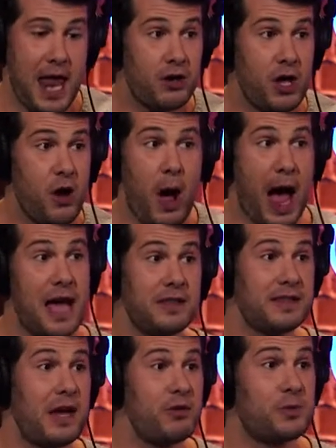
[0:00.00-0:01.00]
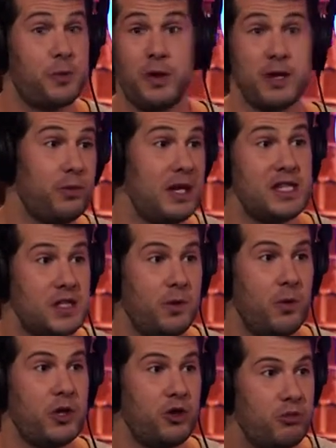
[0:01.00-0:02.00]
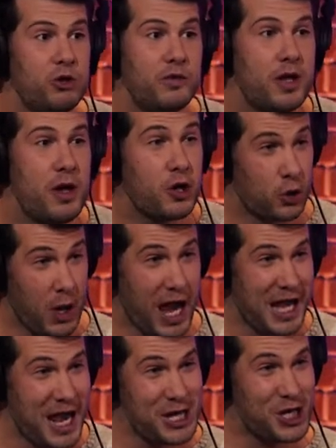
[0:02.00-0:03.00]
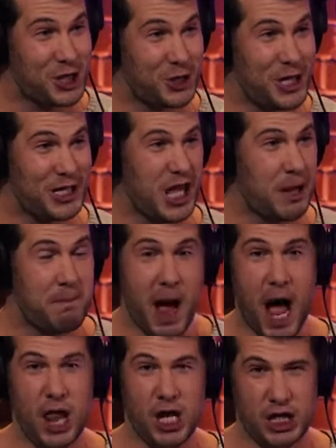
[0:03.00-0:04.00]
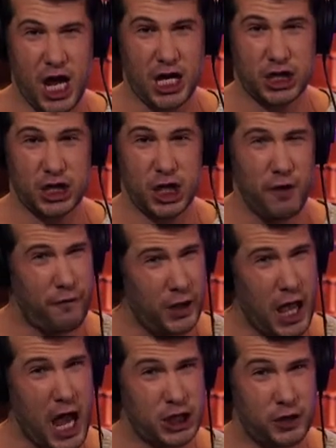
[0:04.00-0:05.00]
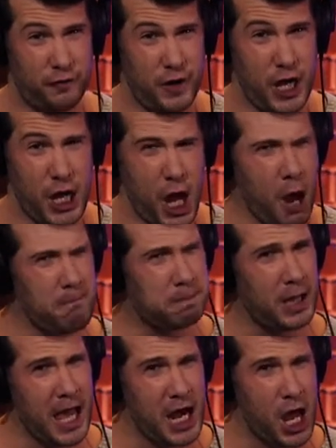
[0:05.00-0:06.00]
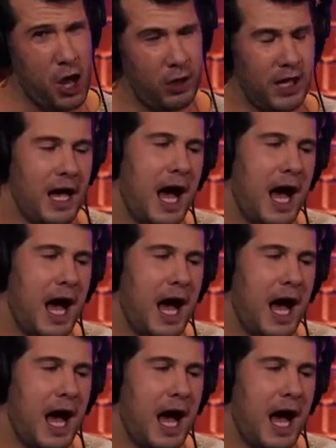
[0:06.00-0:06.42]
I don't know. I think that was pretty reasonable when you remove the great industries like politics, philosophy, Plato,